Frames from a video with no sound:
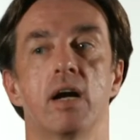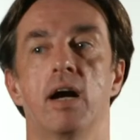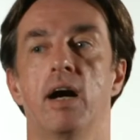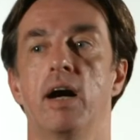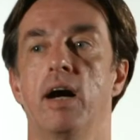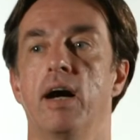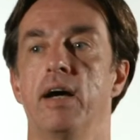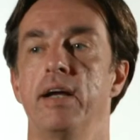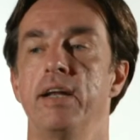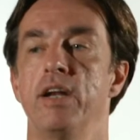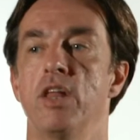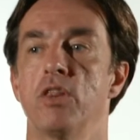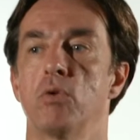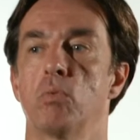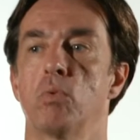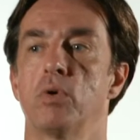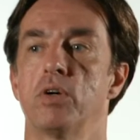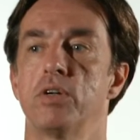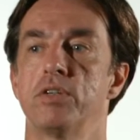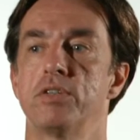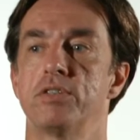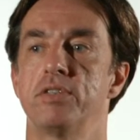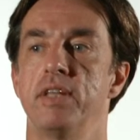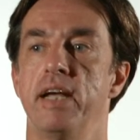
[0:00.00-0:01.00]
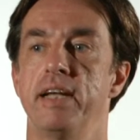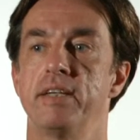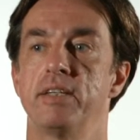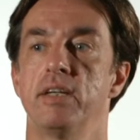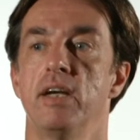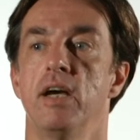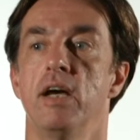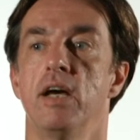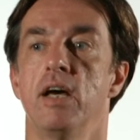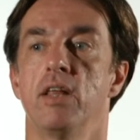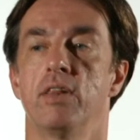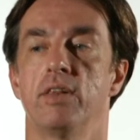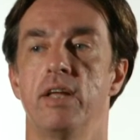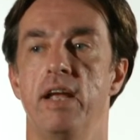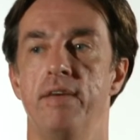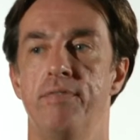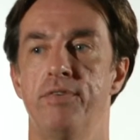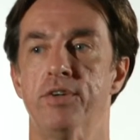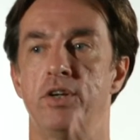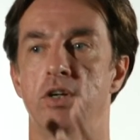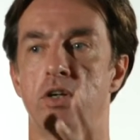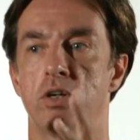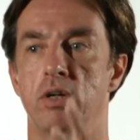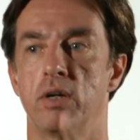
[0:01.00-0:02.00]
Uh, in other words, that
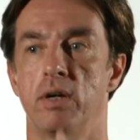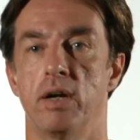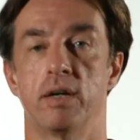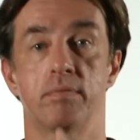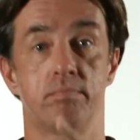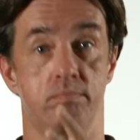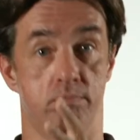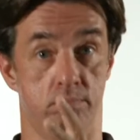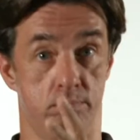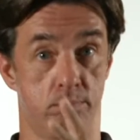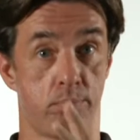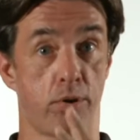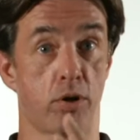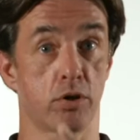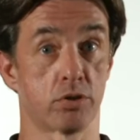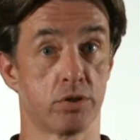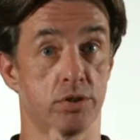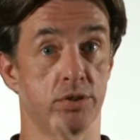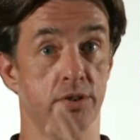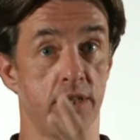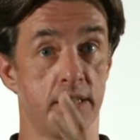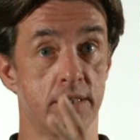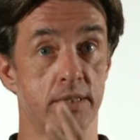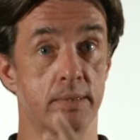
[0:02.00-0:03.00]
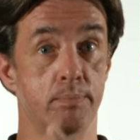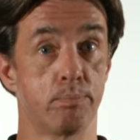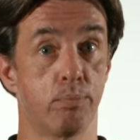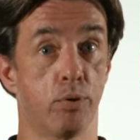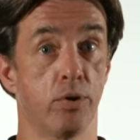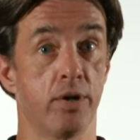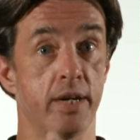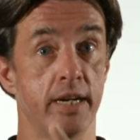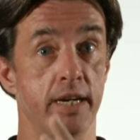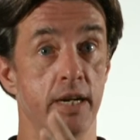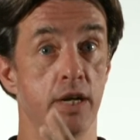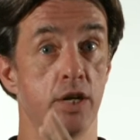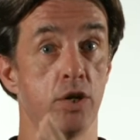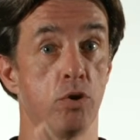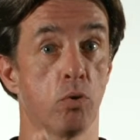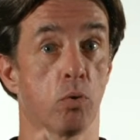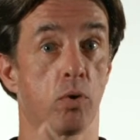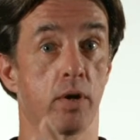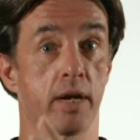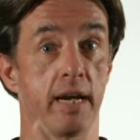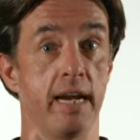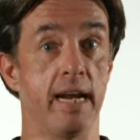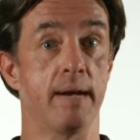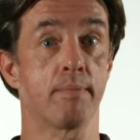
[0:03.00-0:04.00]
if you're a person that's putting
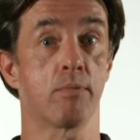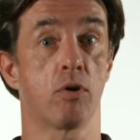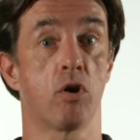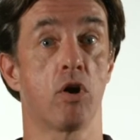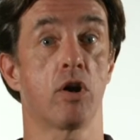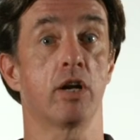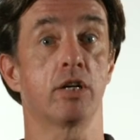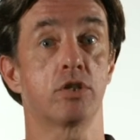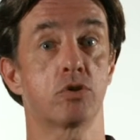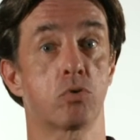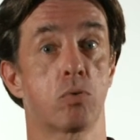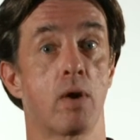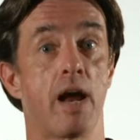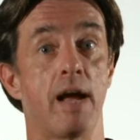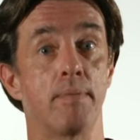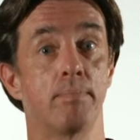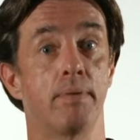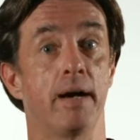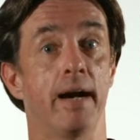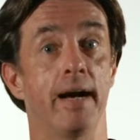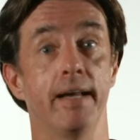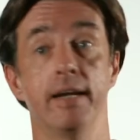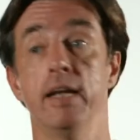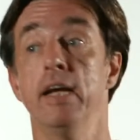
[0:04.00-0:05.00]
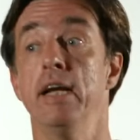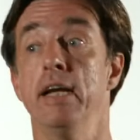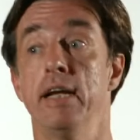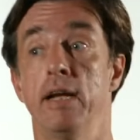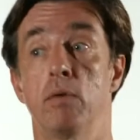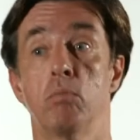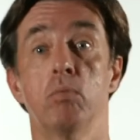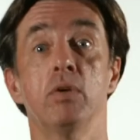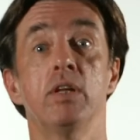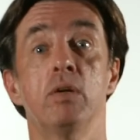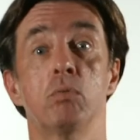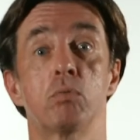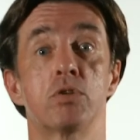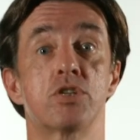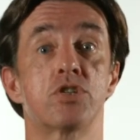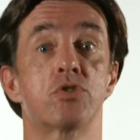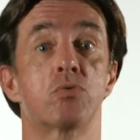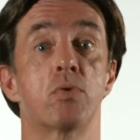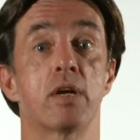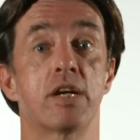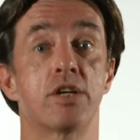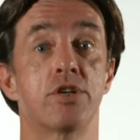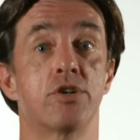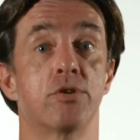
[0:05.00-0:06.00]
your camera on a tripod, it really
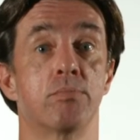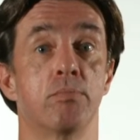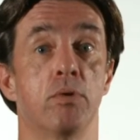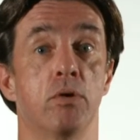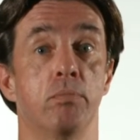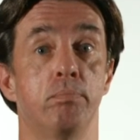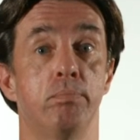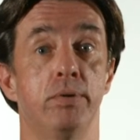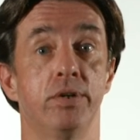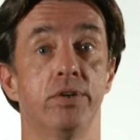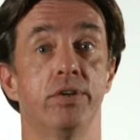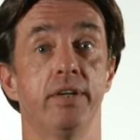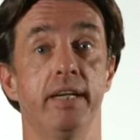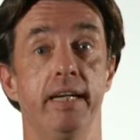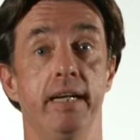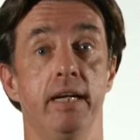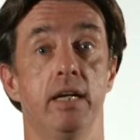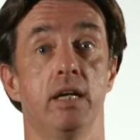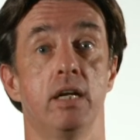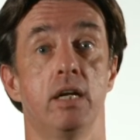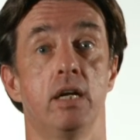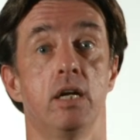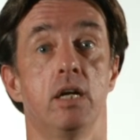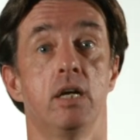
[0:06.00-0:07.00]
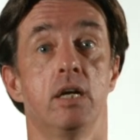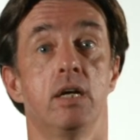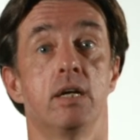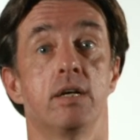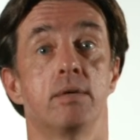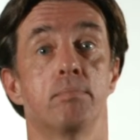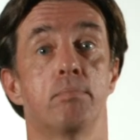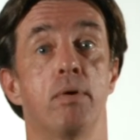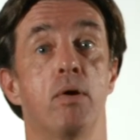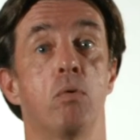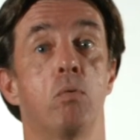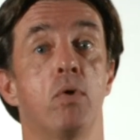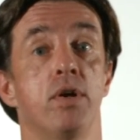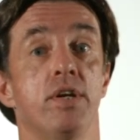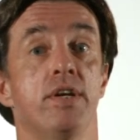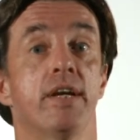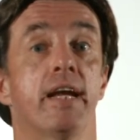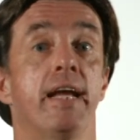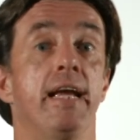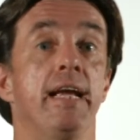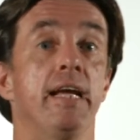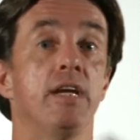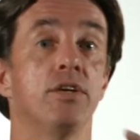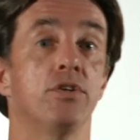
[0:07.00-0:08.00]
restricts your mobility. But what
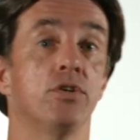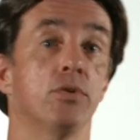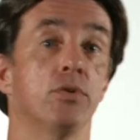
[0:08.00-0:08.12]
you can